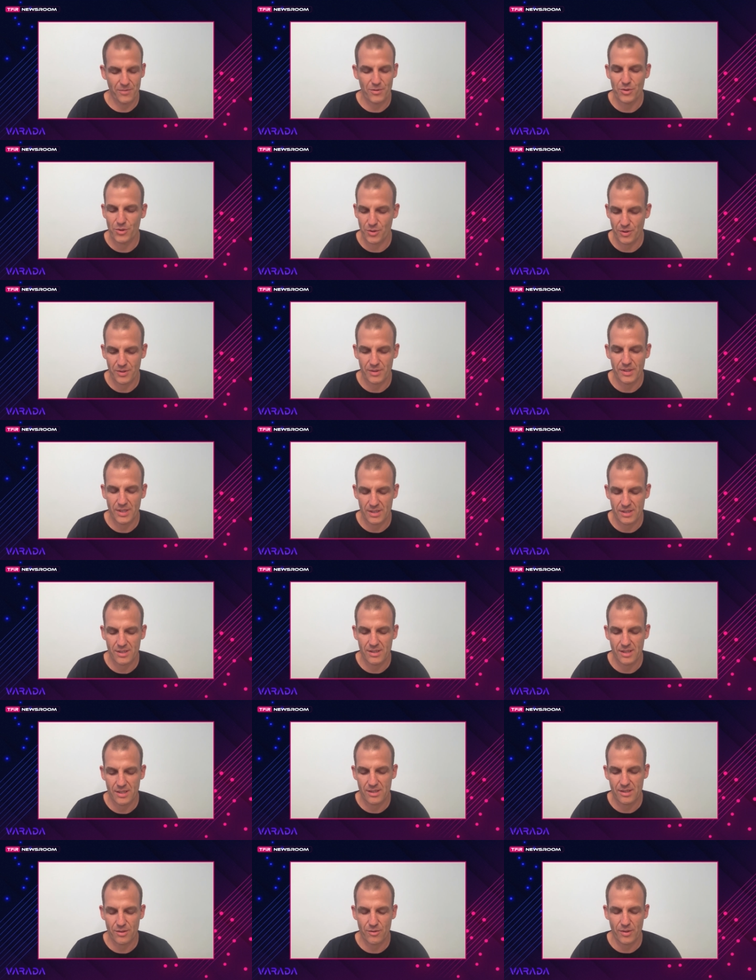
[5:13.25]
Sure, that's
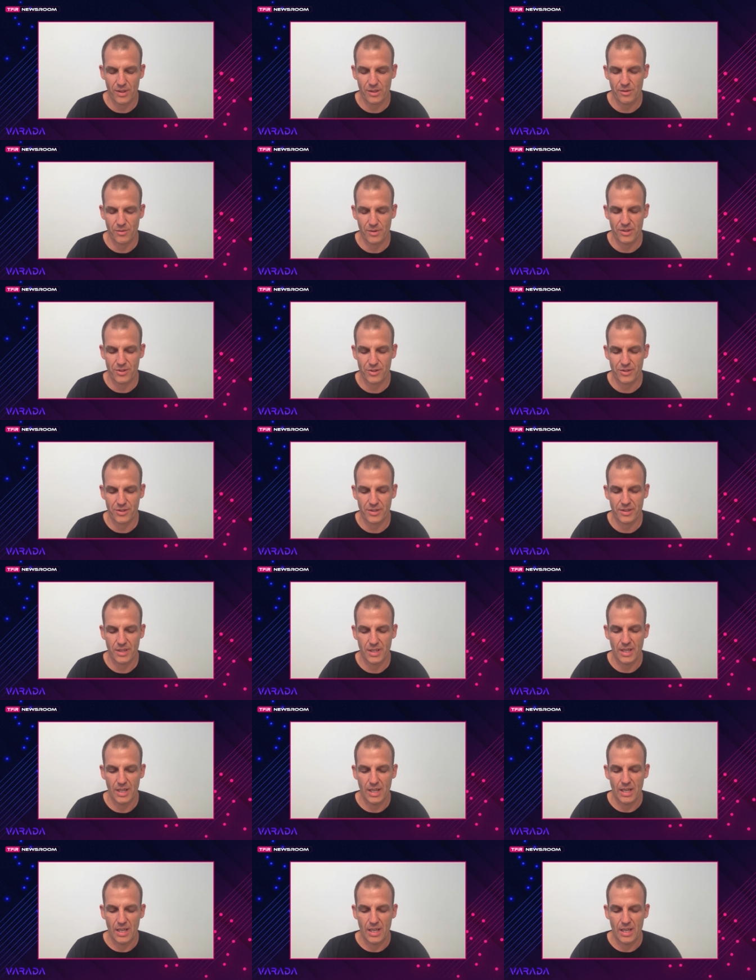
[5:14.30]
that's a great question.